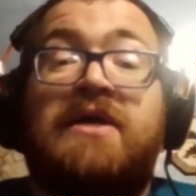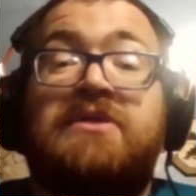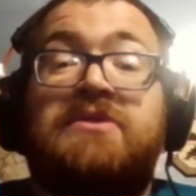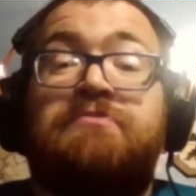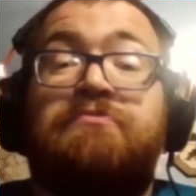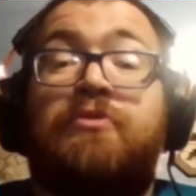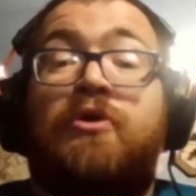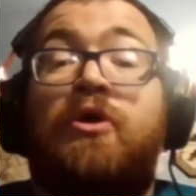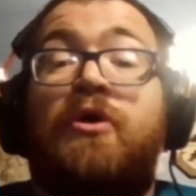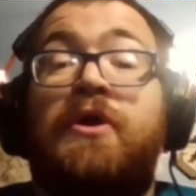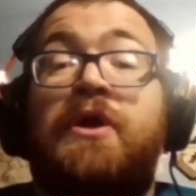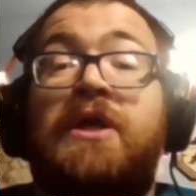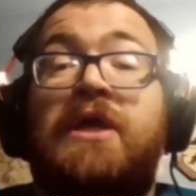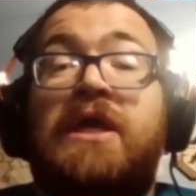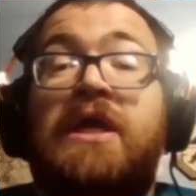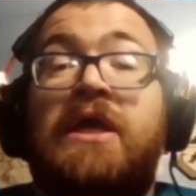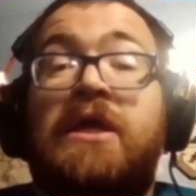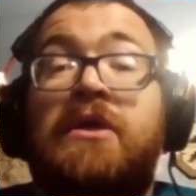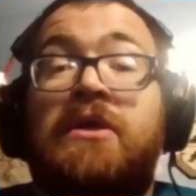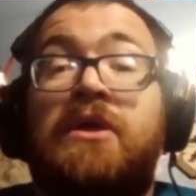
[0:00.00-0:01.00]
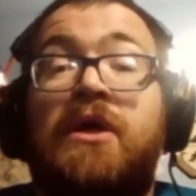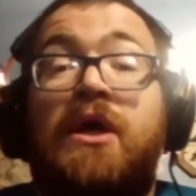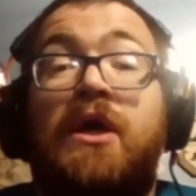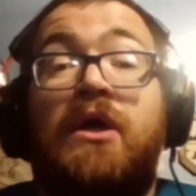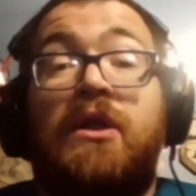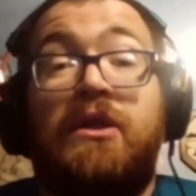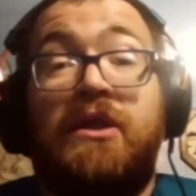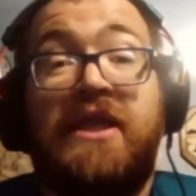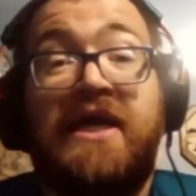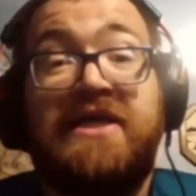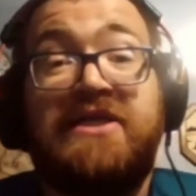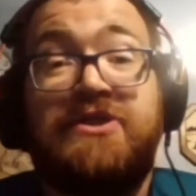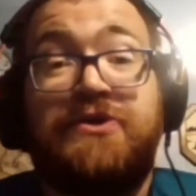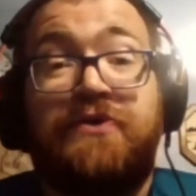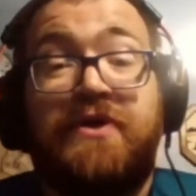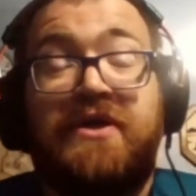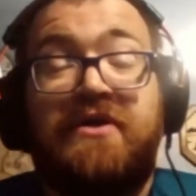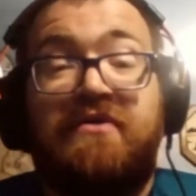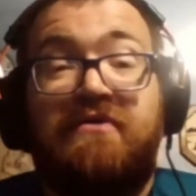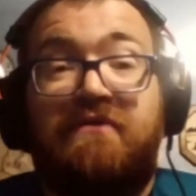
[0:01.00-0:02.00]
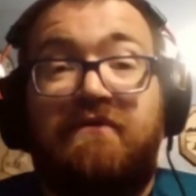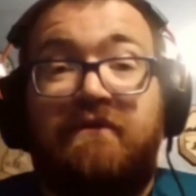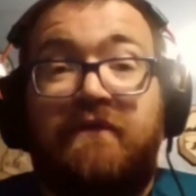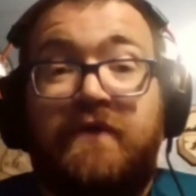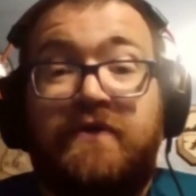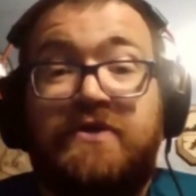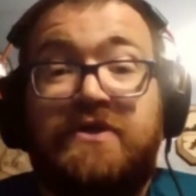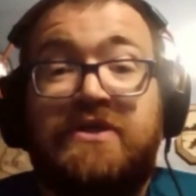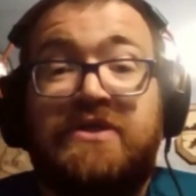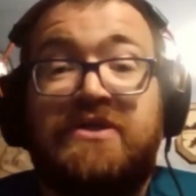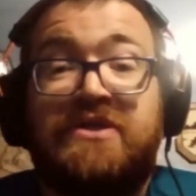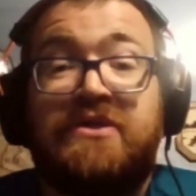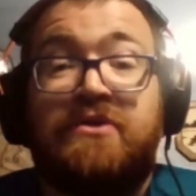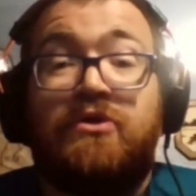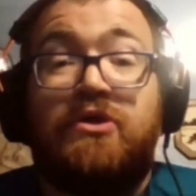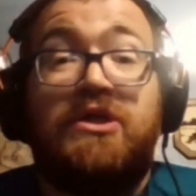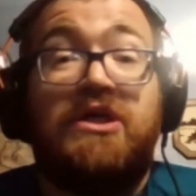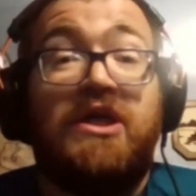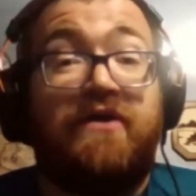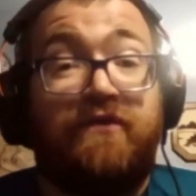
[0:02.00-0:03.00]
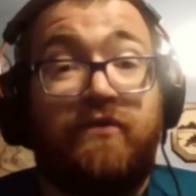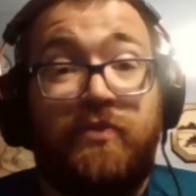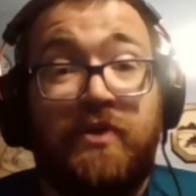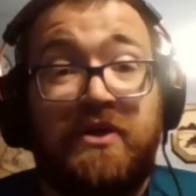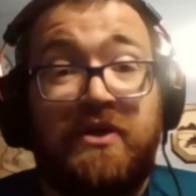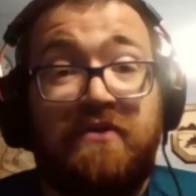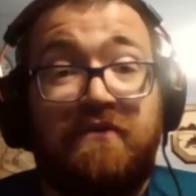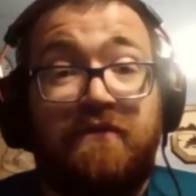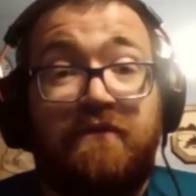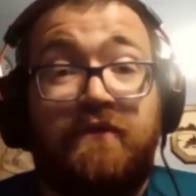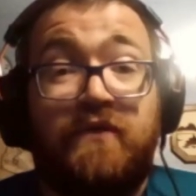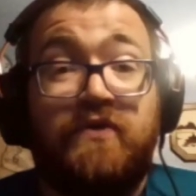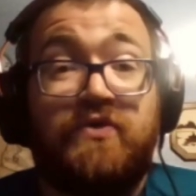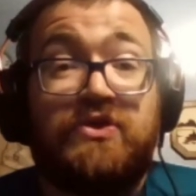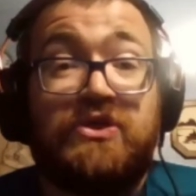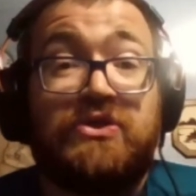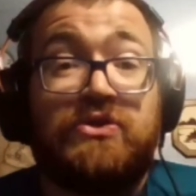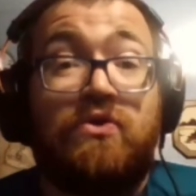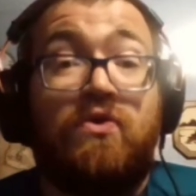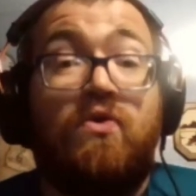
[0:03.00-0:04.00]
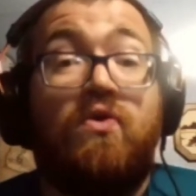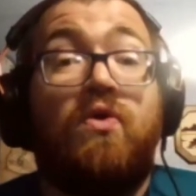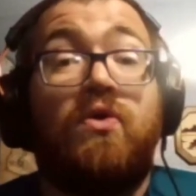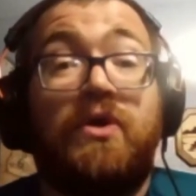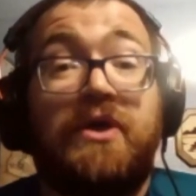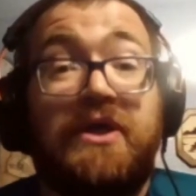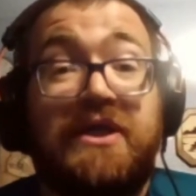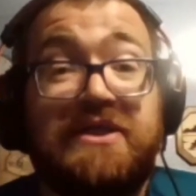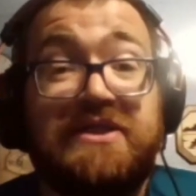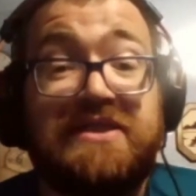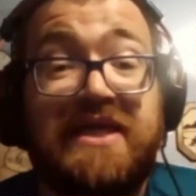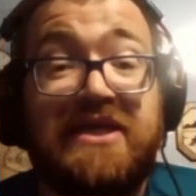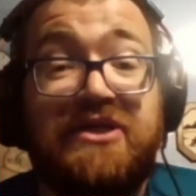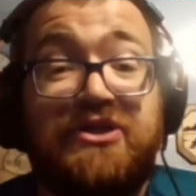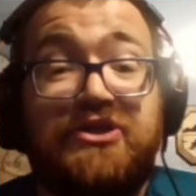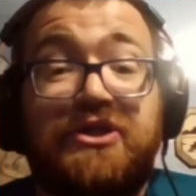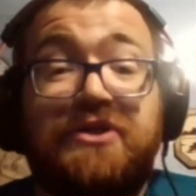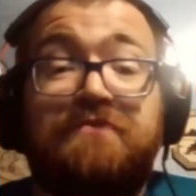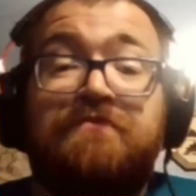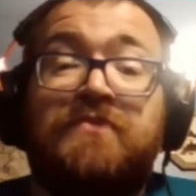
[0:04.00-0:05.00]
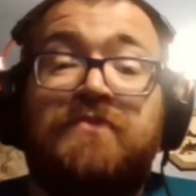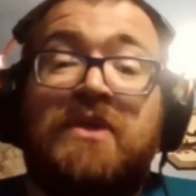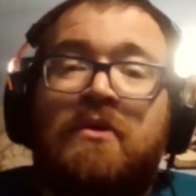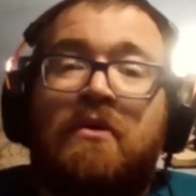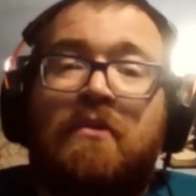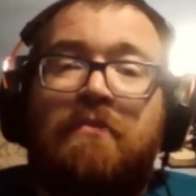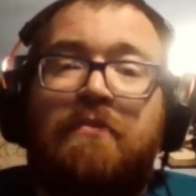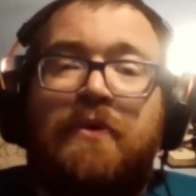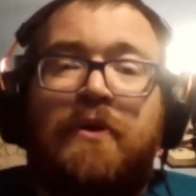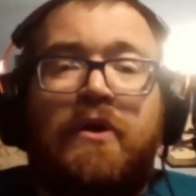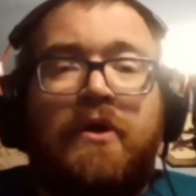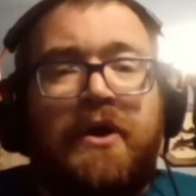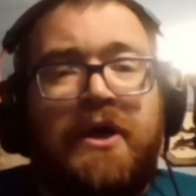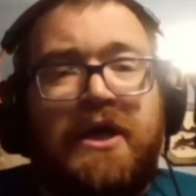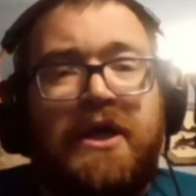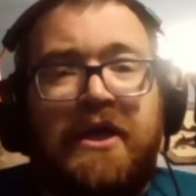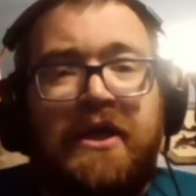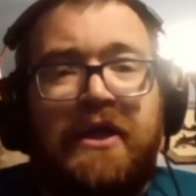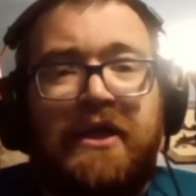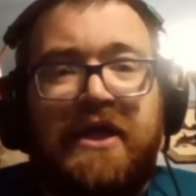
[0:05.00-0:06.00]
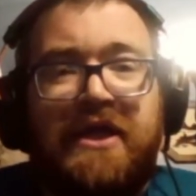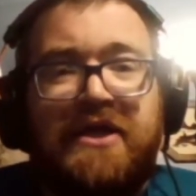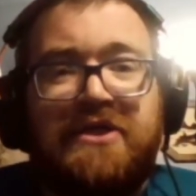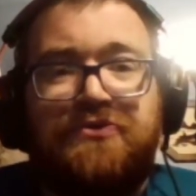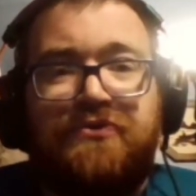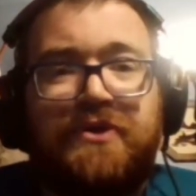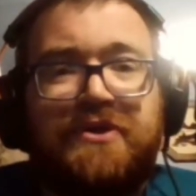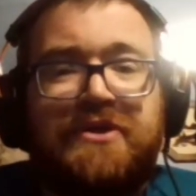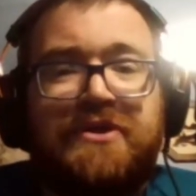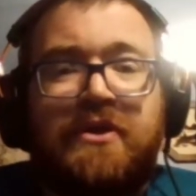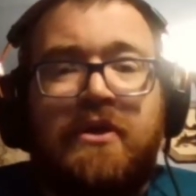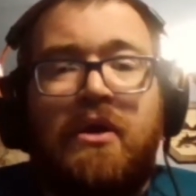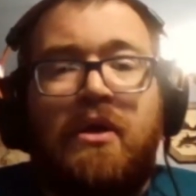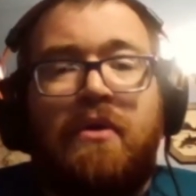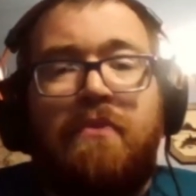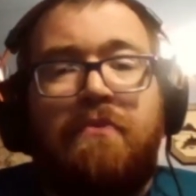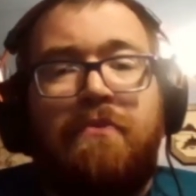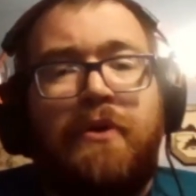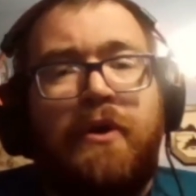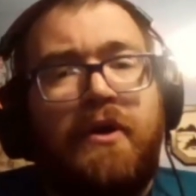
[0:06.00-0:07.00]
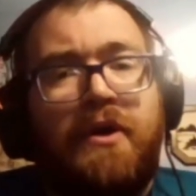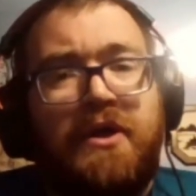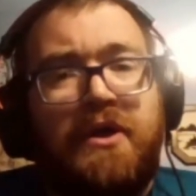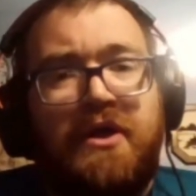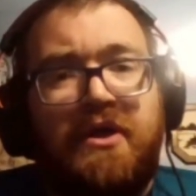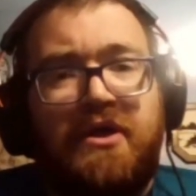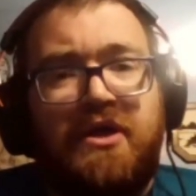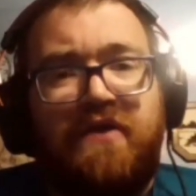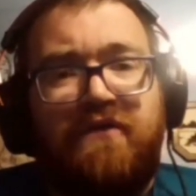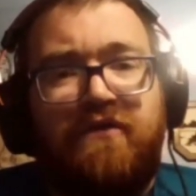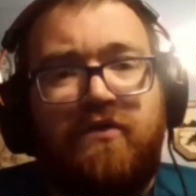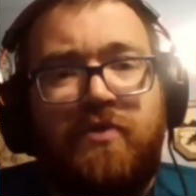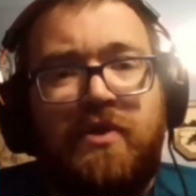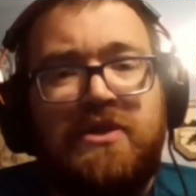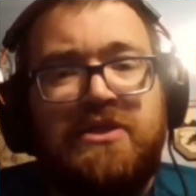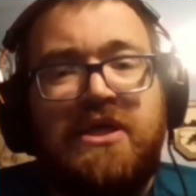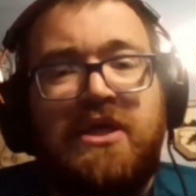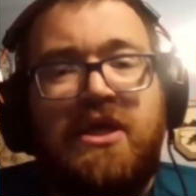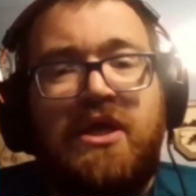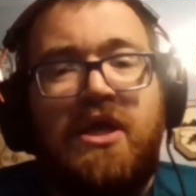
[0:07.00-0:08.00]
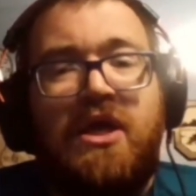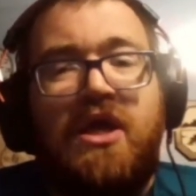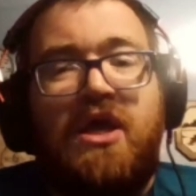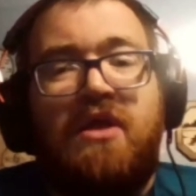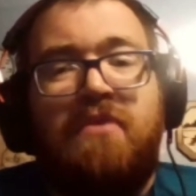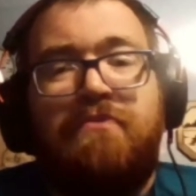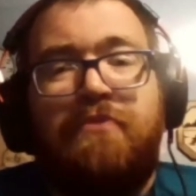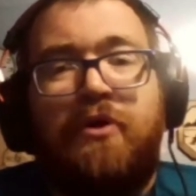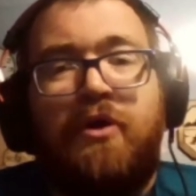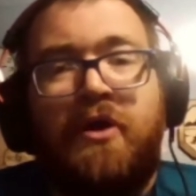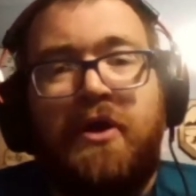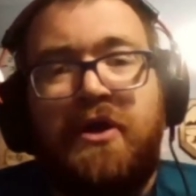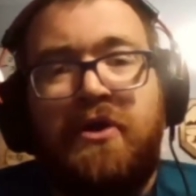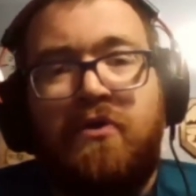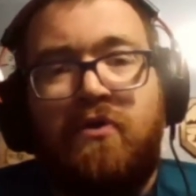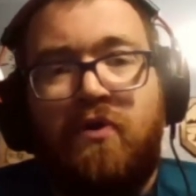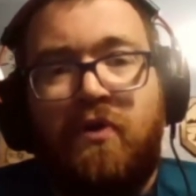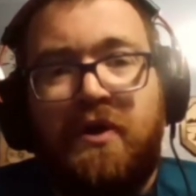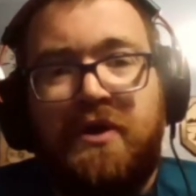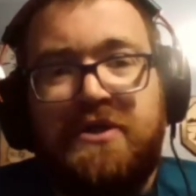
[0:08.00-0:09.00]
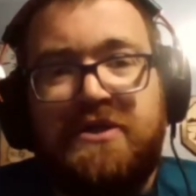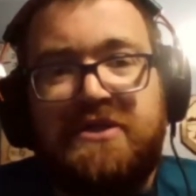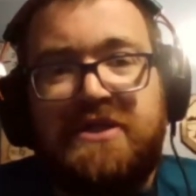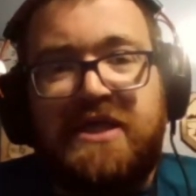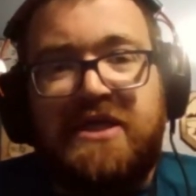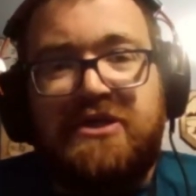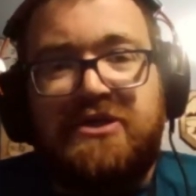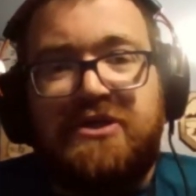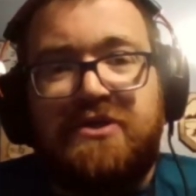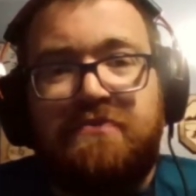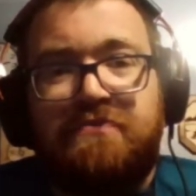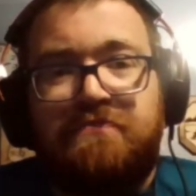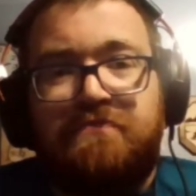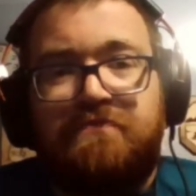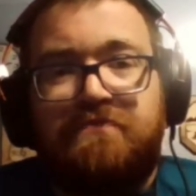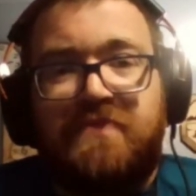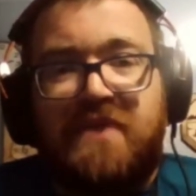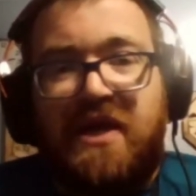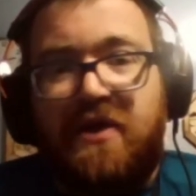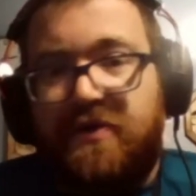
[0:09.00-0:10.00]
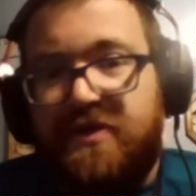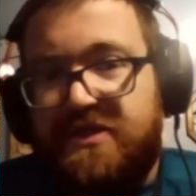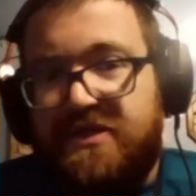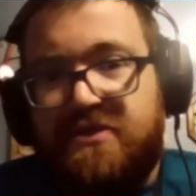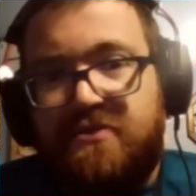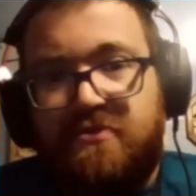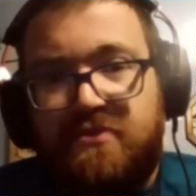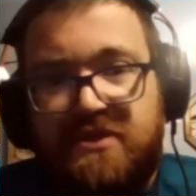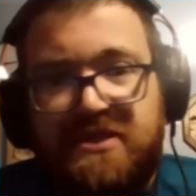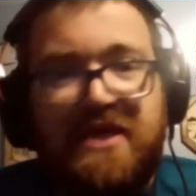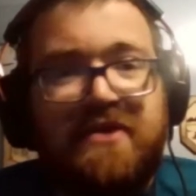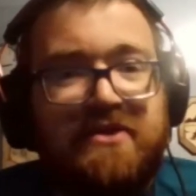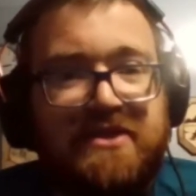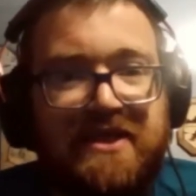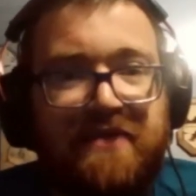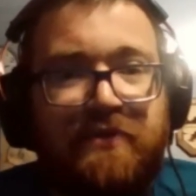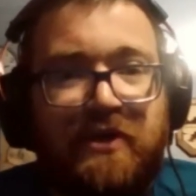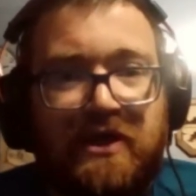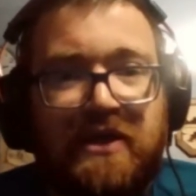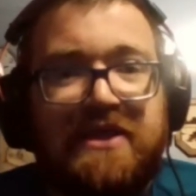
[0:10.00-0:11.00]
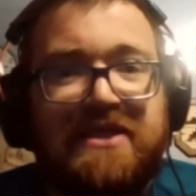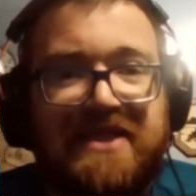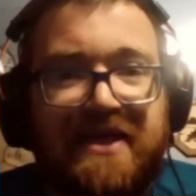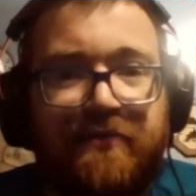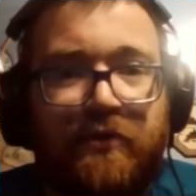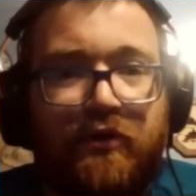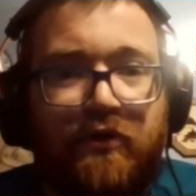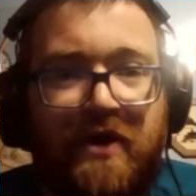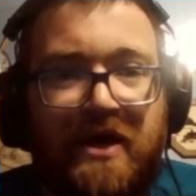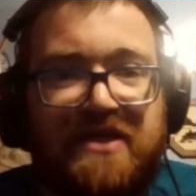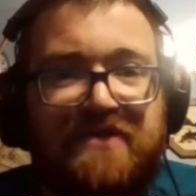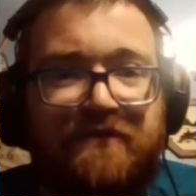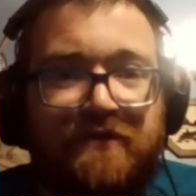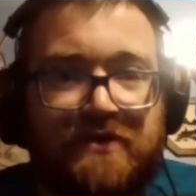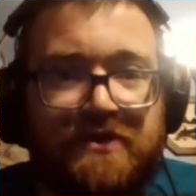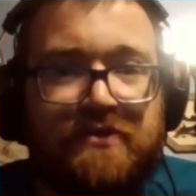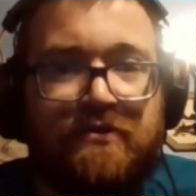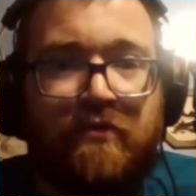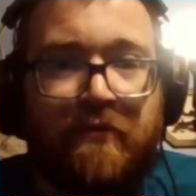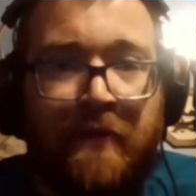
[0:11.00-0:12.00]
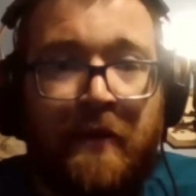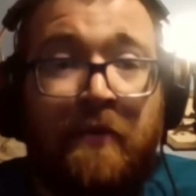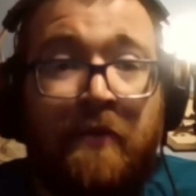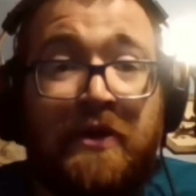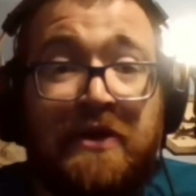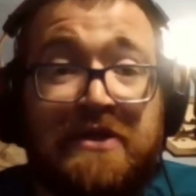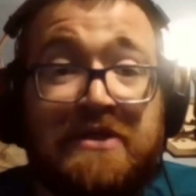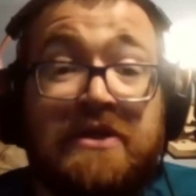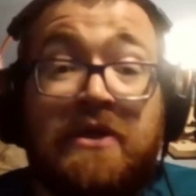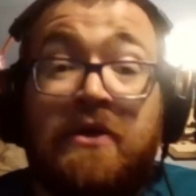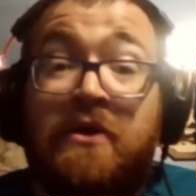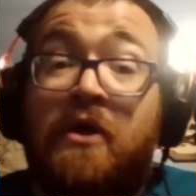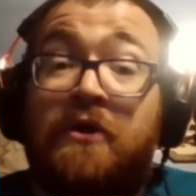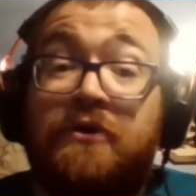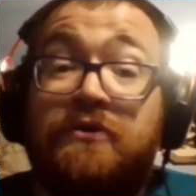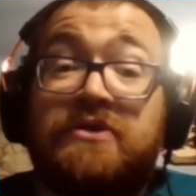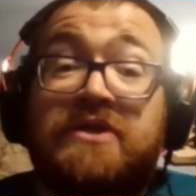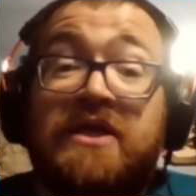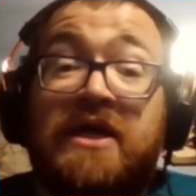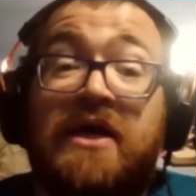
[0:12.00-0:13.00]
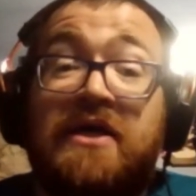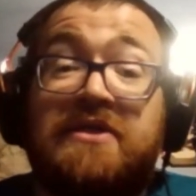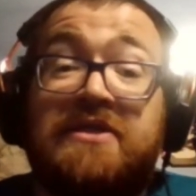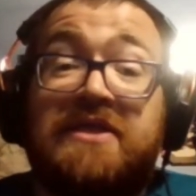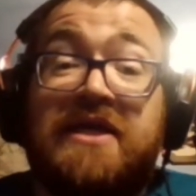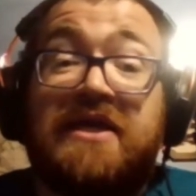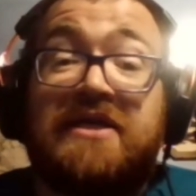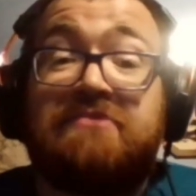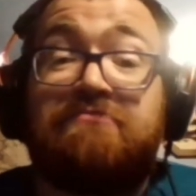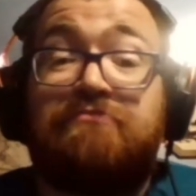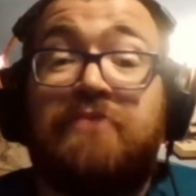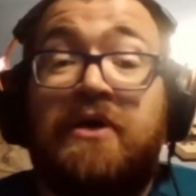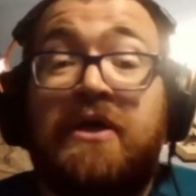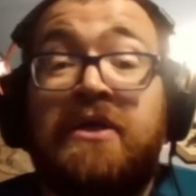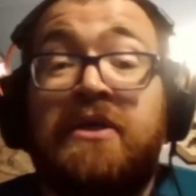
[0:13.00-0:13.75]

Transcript: party and electorate versus government versus organization. Party and electorate, party and government, and party and organization. Now, it's typically Democrats versus Republicans in all those contexts. But